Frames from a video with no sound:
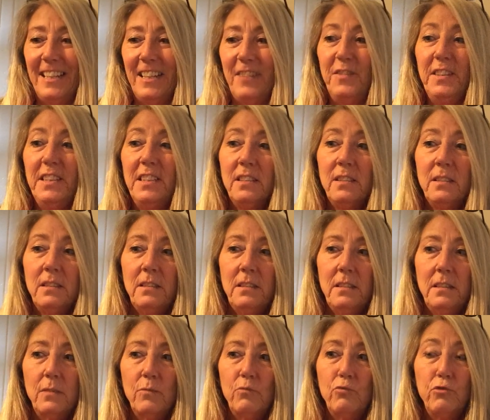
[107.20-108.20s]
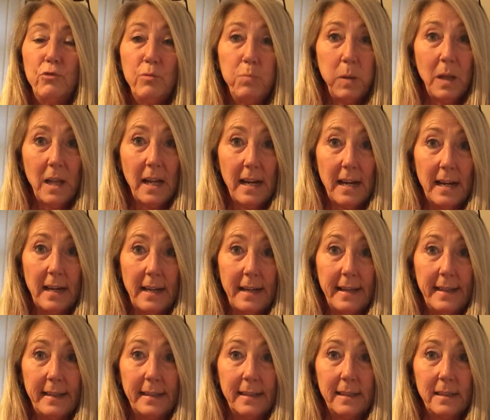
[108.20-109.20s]
if he doesn't reply,
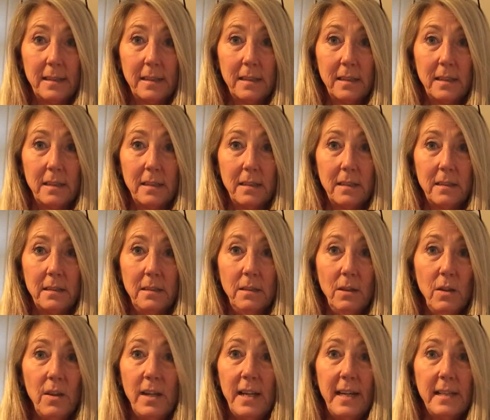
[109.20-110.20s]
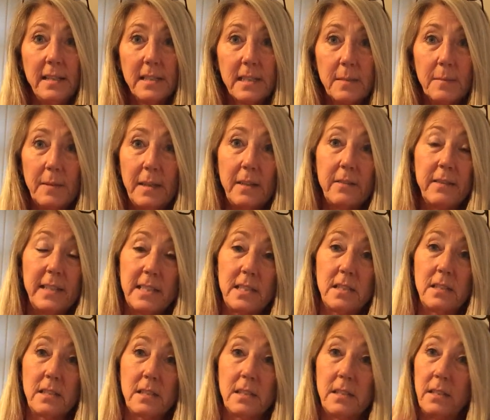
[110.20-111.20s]
not that I asked him any
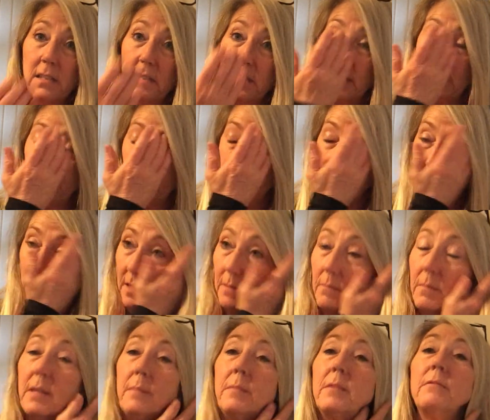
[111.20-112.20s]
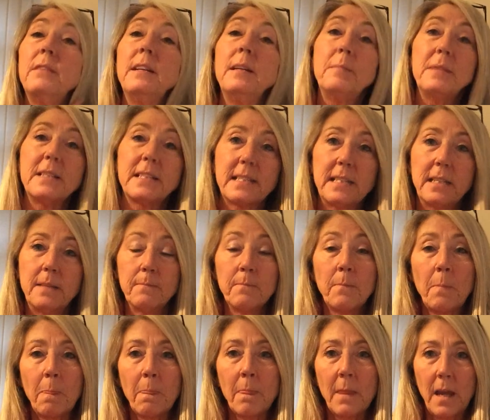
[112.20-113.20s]
questions, so he doesn't have to and he might be really busy,
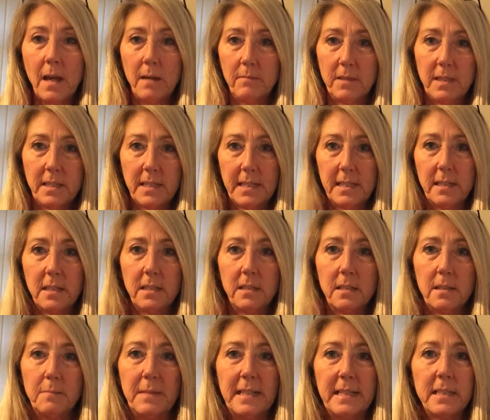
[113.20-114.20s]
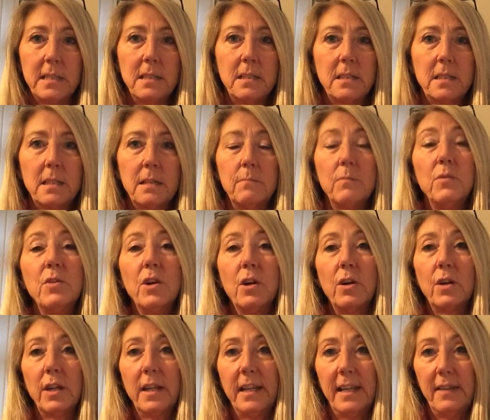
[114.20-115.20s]
I'm going to send another message, so I'm
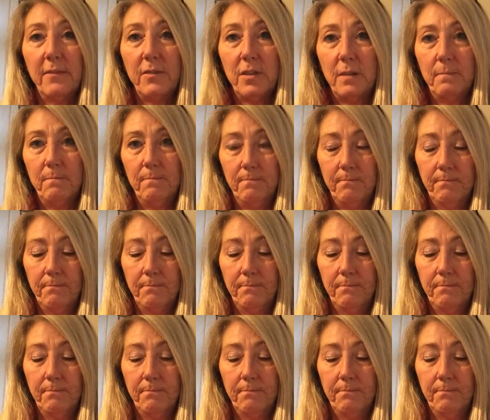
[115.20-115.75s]
not going to give up.